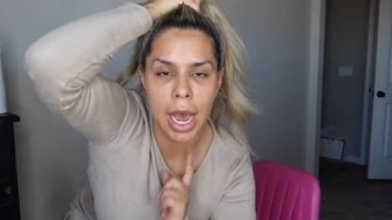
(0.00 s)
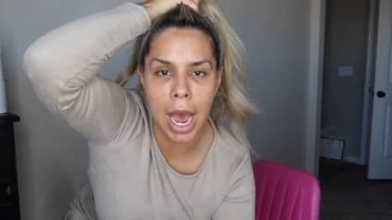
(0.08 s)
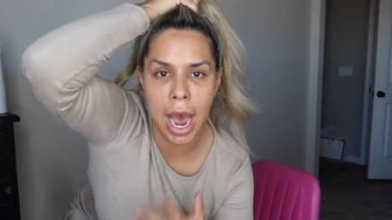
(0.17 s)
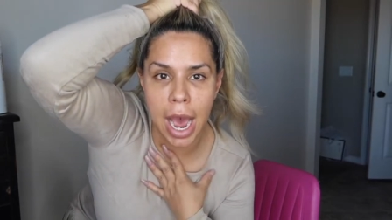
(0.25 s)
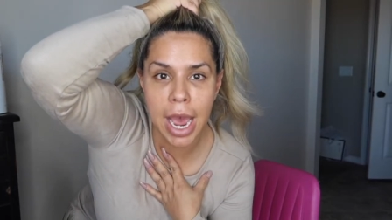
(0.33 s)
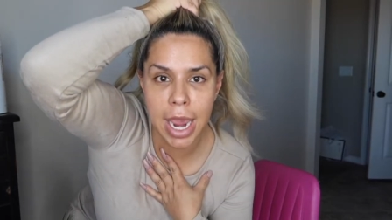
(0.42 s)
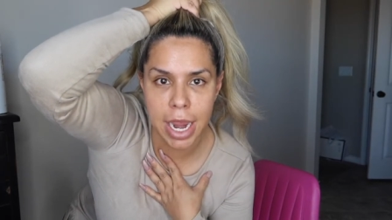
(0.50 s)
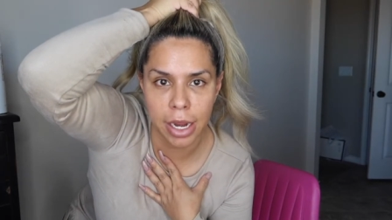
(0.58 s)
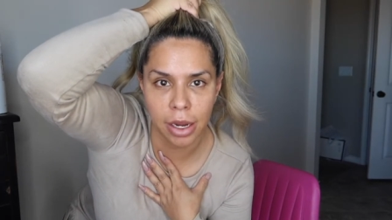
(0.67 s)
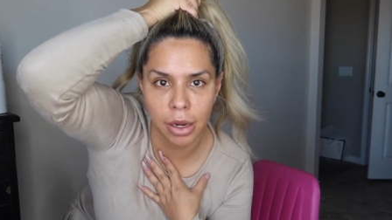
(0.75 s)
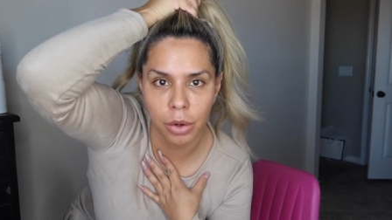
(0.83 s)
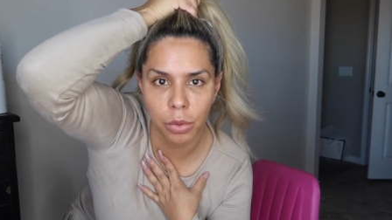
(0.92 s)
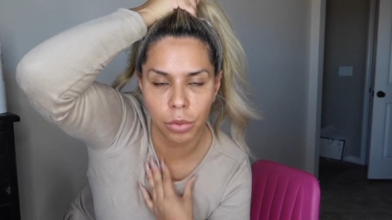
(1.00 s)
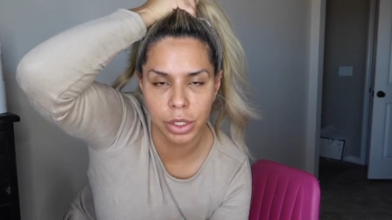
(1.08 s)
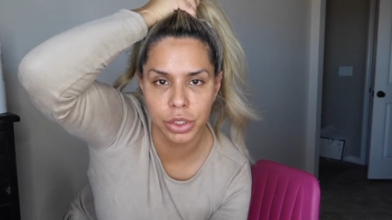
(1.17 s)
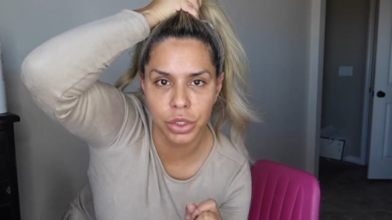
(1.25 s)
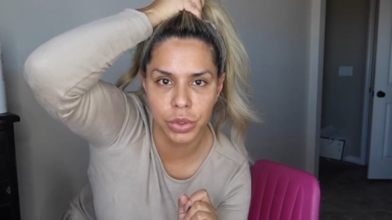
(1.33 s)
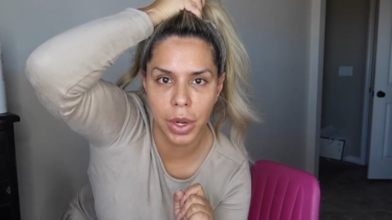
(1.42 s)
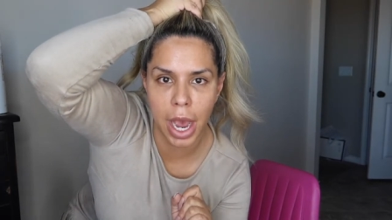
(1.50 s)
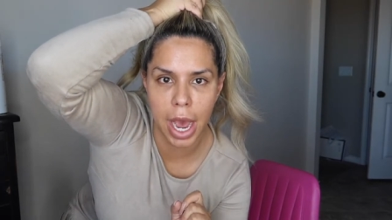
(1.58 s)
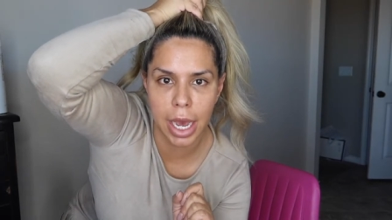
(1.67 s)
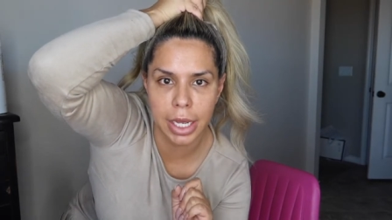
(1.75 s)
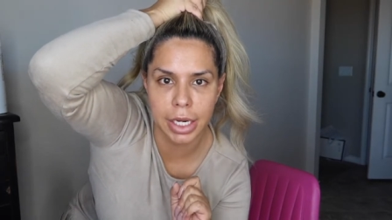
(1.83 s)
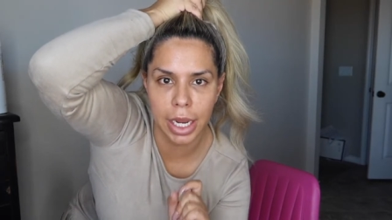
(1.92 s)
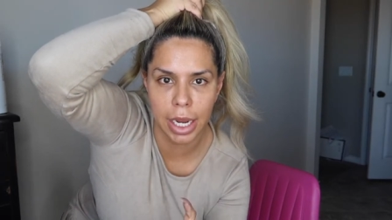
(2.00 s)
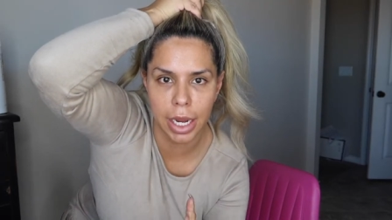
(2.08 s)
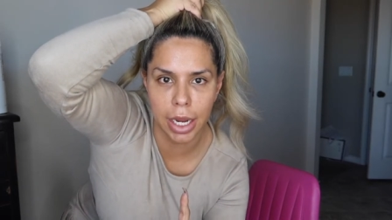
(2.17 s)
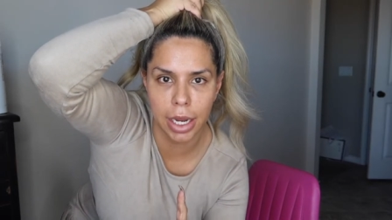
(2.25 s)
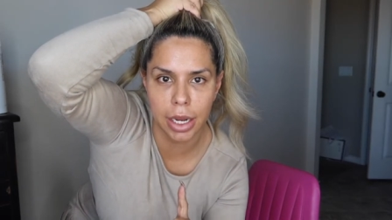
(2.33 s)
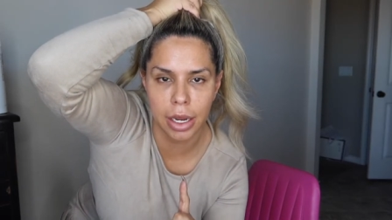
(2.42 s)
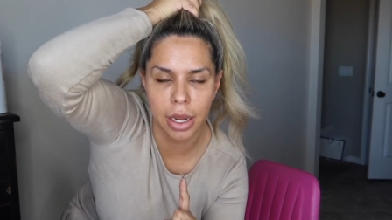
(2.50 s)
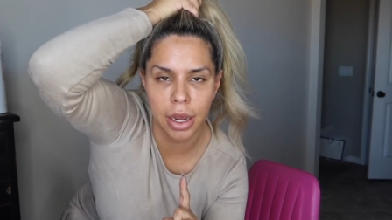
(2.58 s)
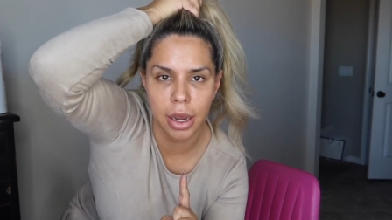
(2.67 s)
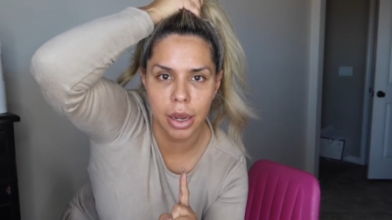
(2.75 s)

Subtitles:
I want to add a